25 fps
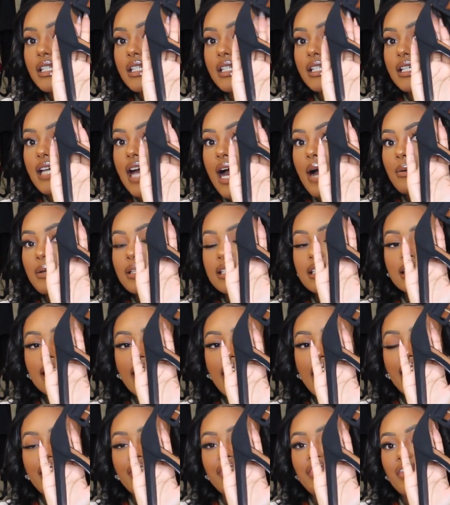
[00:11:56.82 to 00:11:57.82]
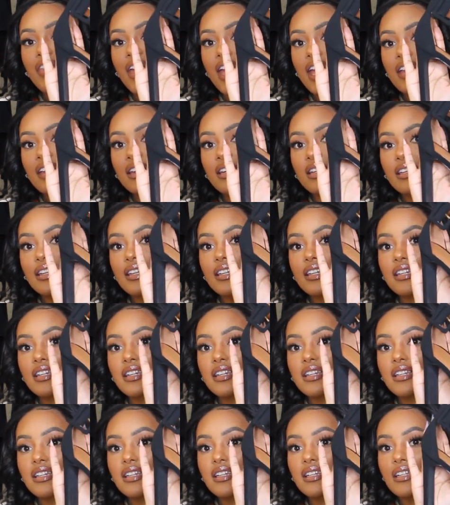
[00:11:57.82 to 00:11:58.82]
See how it's like thin?
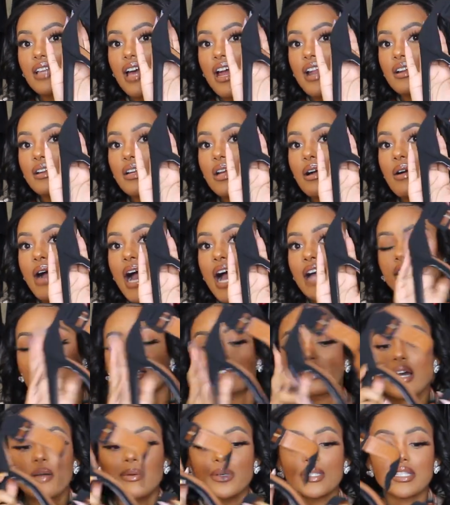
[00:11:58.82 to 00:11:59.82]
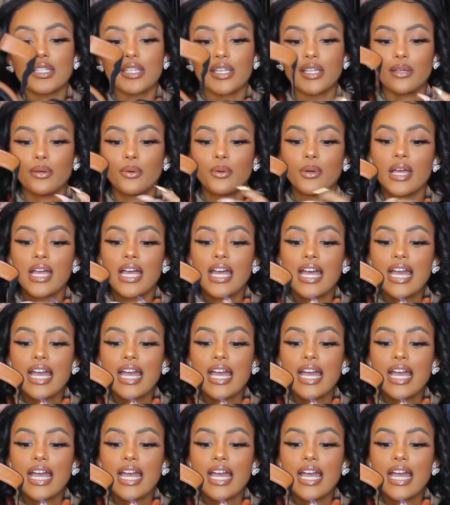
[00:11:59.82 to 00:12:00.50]
I don't know. I thought that was cute.